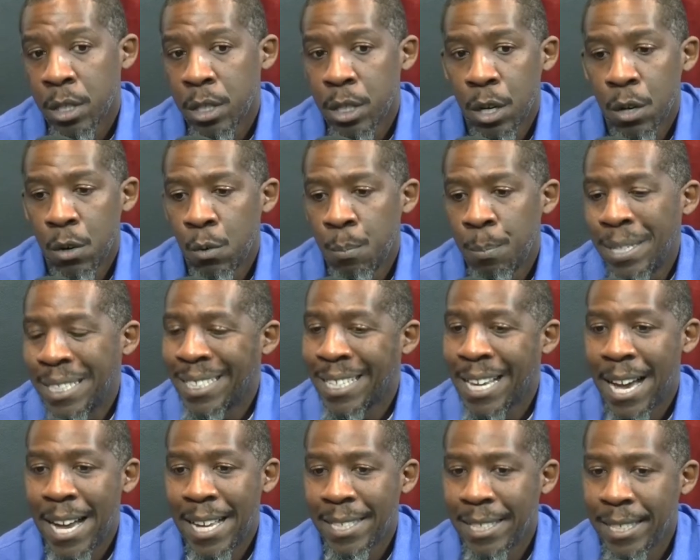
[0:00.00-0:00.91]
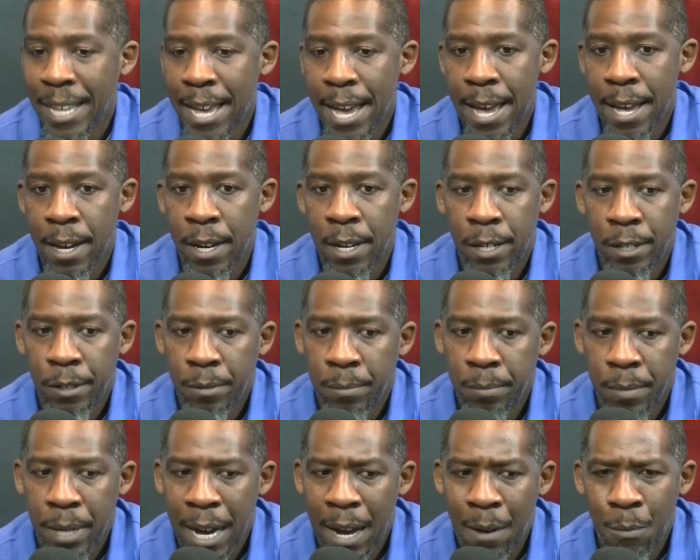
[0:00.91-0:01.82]
So besides that,
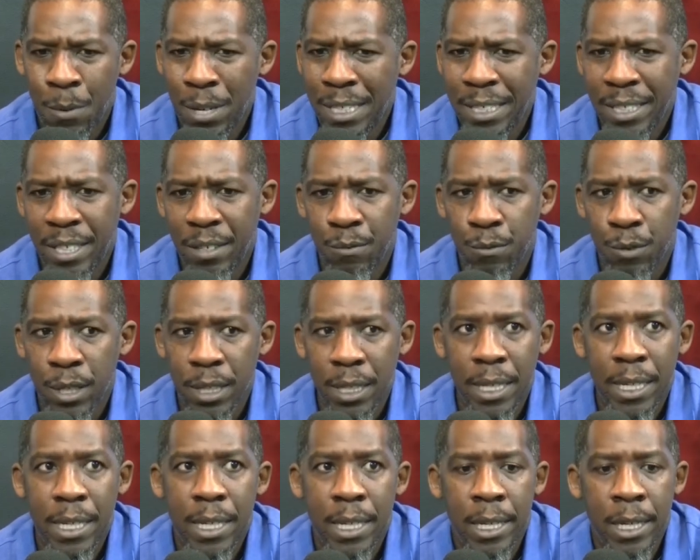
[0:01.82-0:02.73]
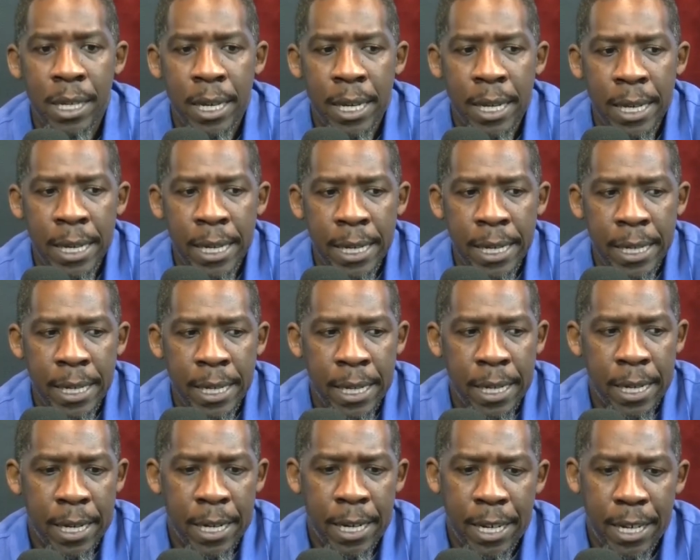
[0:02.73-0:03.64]
um, I wasn't really
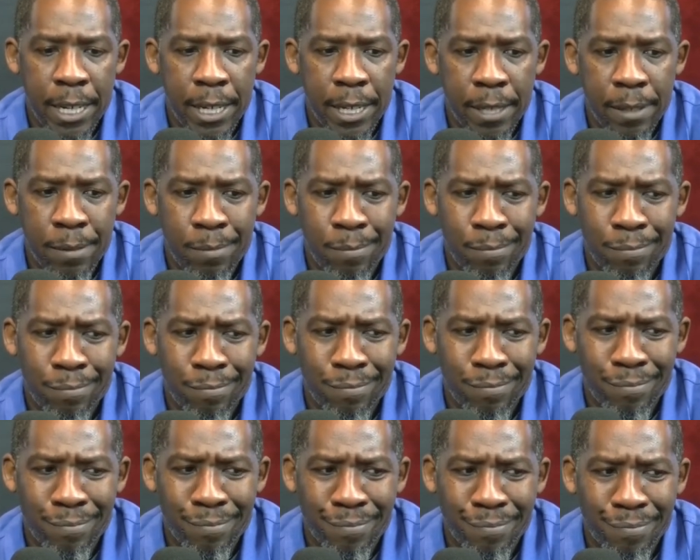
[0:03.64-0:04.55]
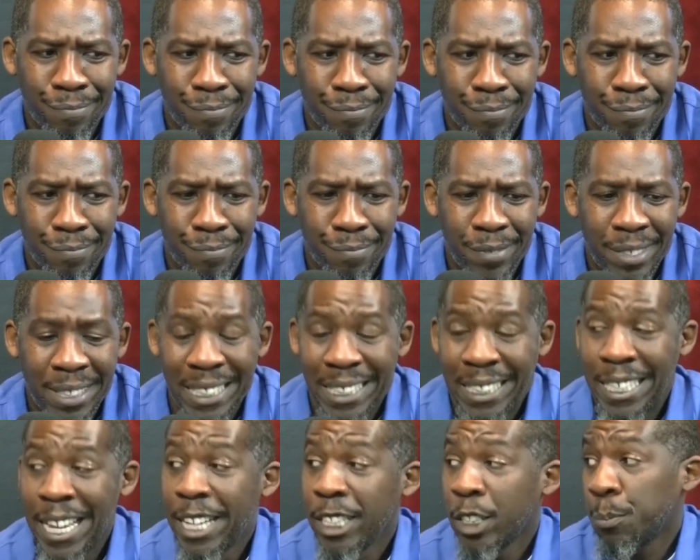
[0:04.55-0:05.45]
um,
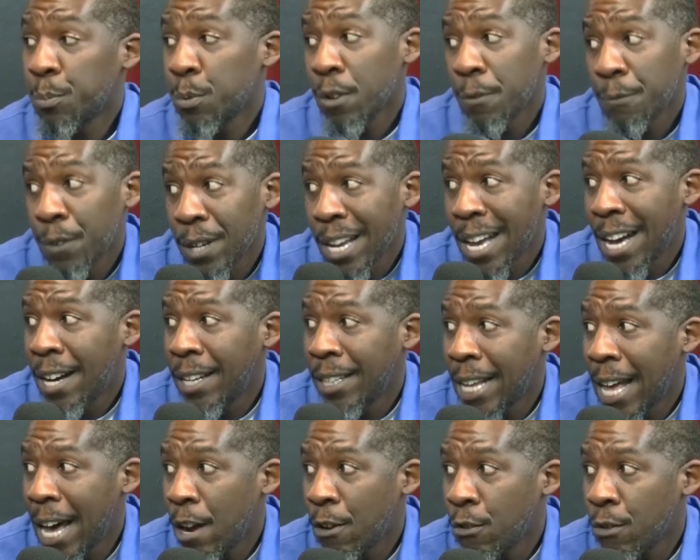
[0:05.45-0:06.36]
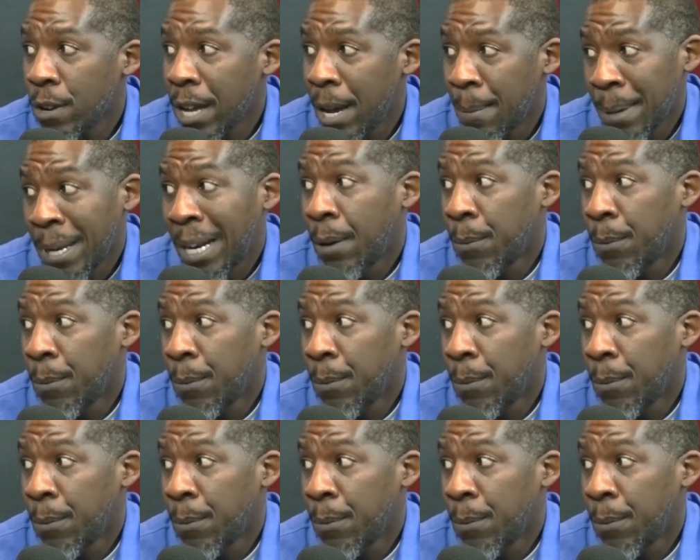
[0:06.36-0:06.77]
desperate for Kyle Lowry. I